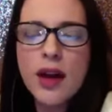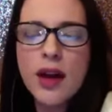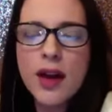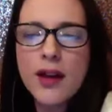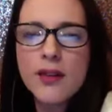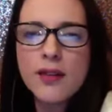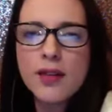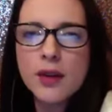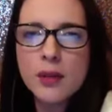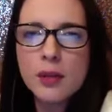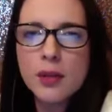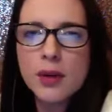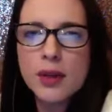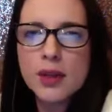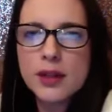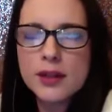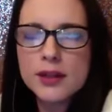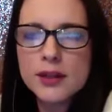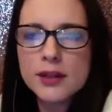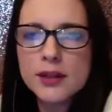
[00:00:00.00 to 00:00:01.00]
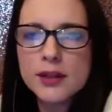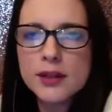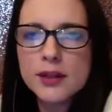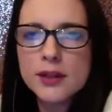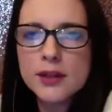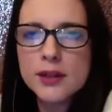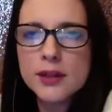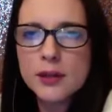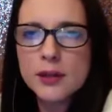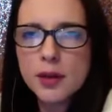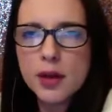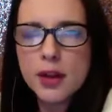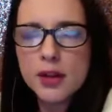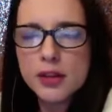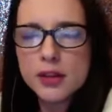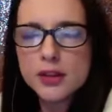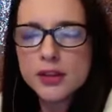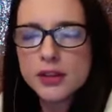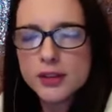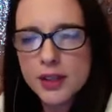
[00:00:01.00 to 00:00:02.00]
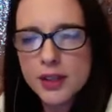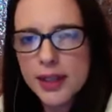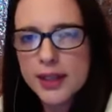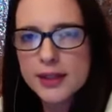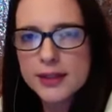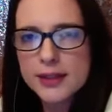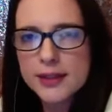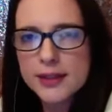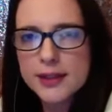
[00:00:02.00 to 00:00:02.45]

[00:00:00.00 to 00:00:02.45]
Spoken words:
everybody will understand.